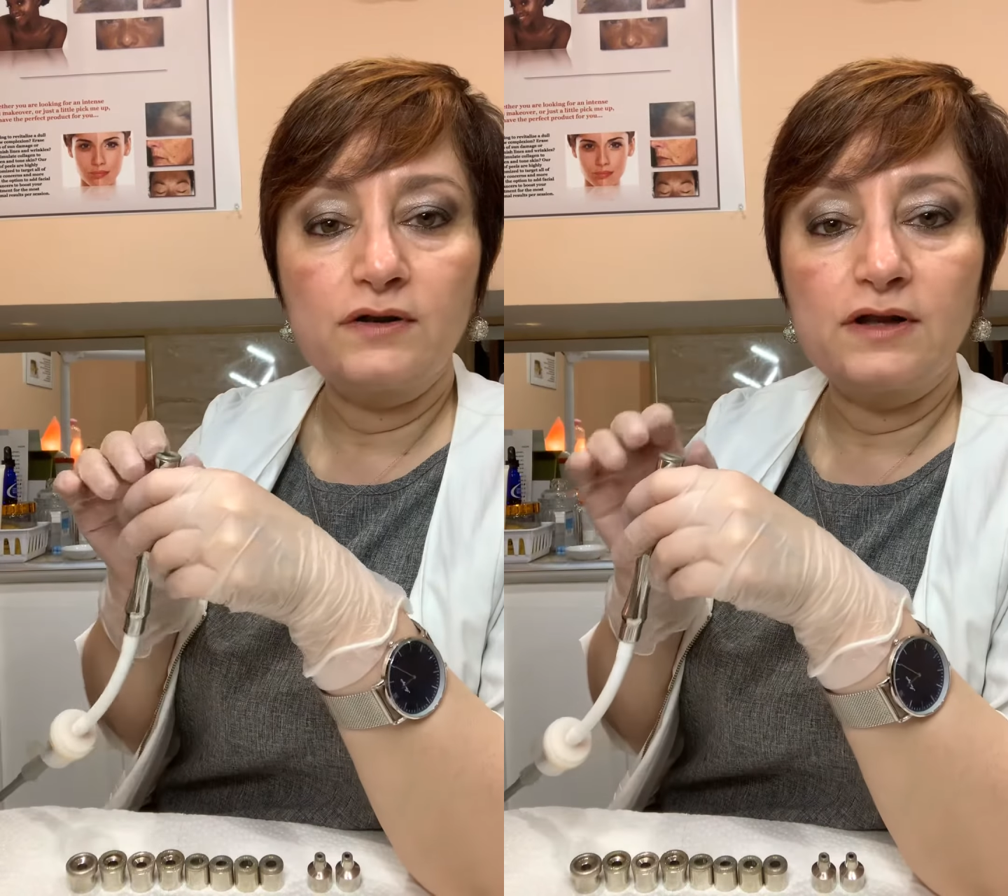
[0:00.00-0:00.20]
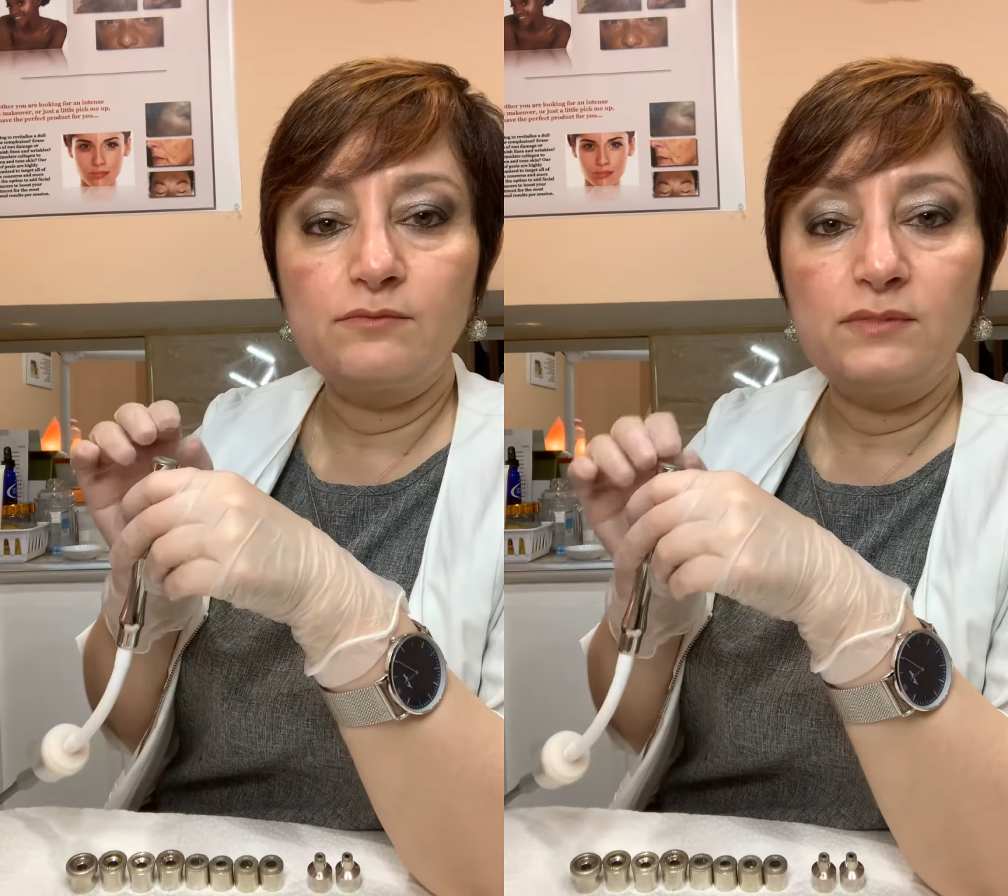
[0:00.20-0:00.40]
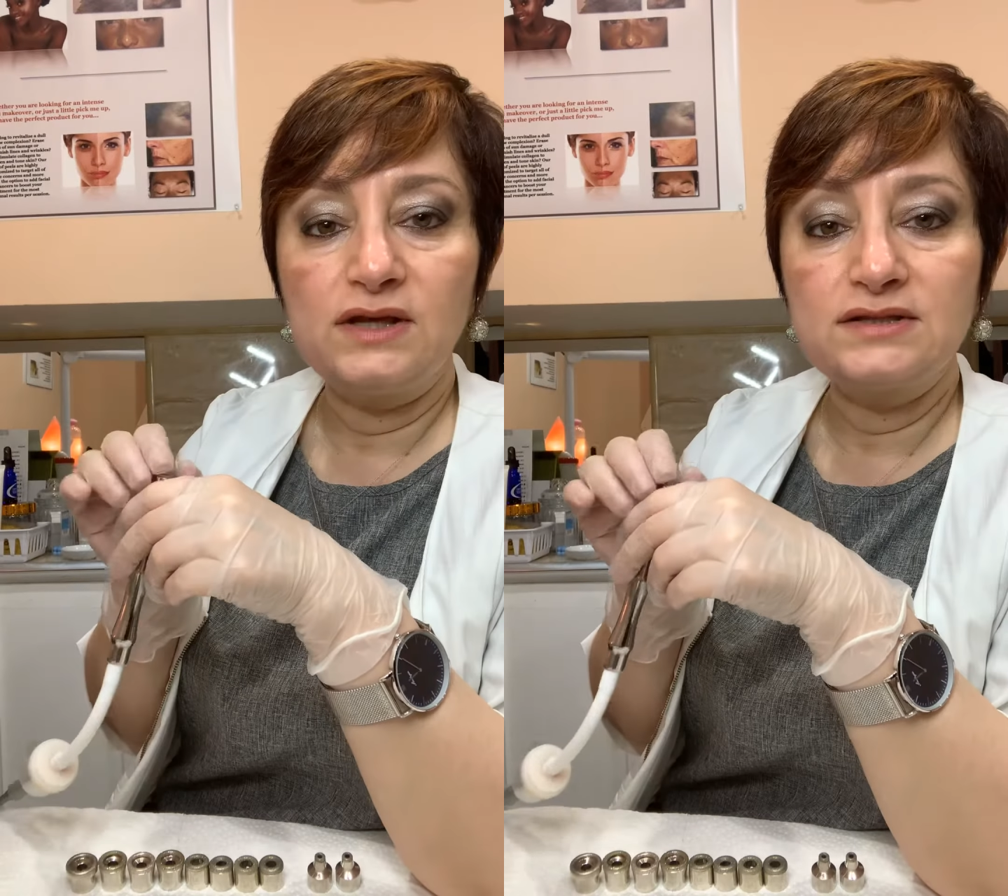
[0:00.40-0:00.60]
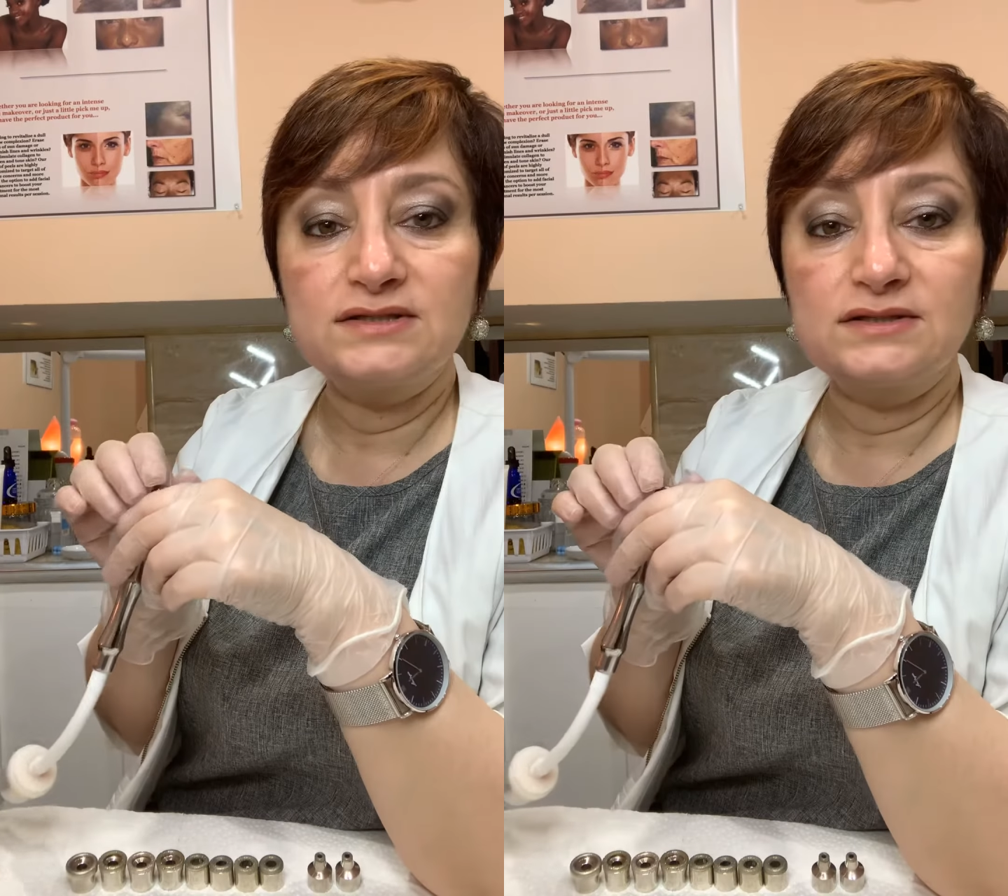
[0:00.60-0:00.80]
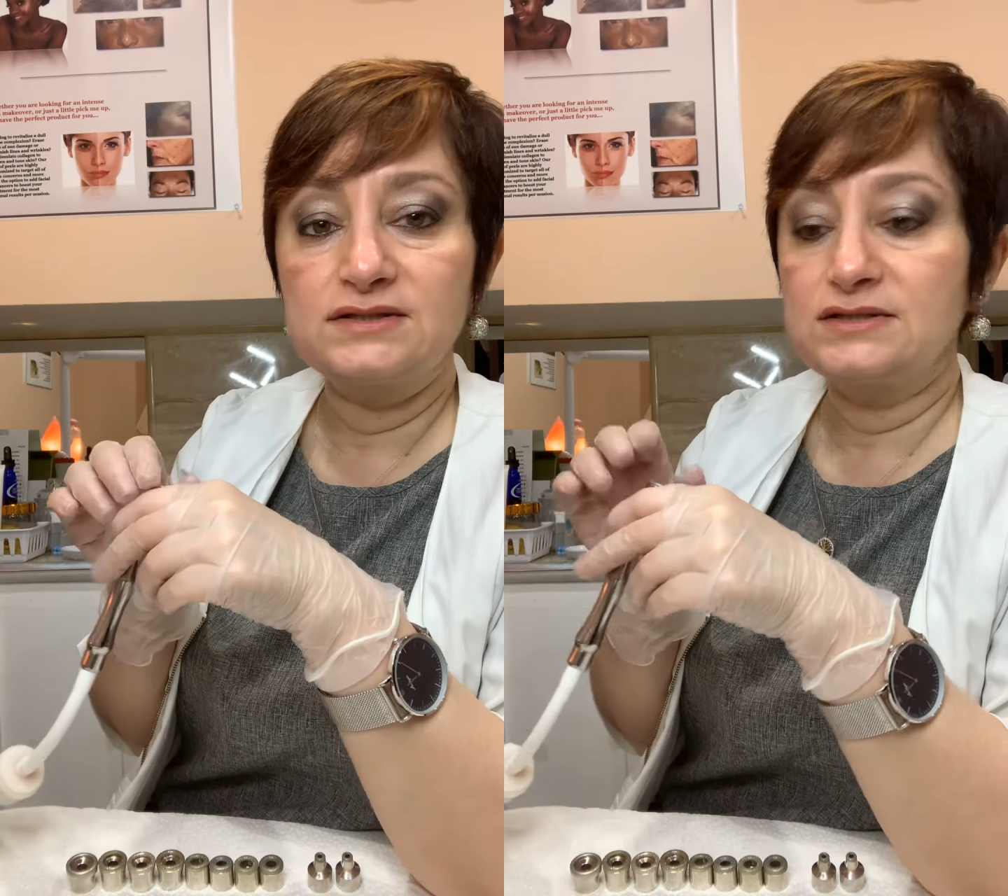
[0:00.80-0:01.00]
that means
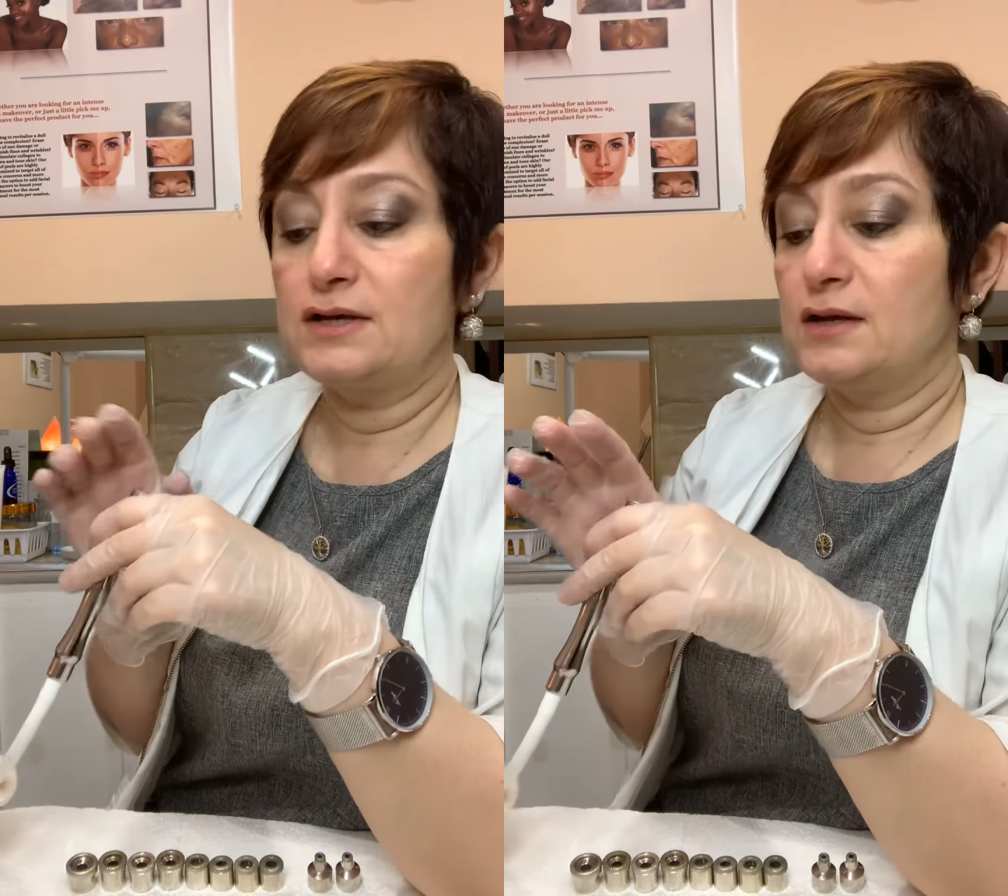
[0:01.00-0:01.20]
it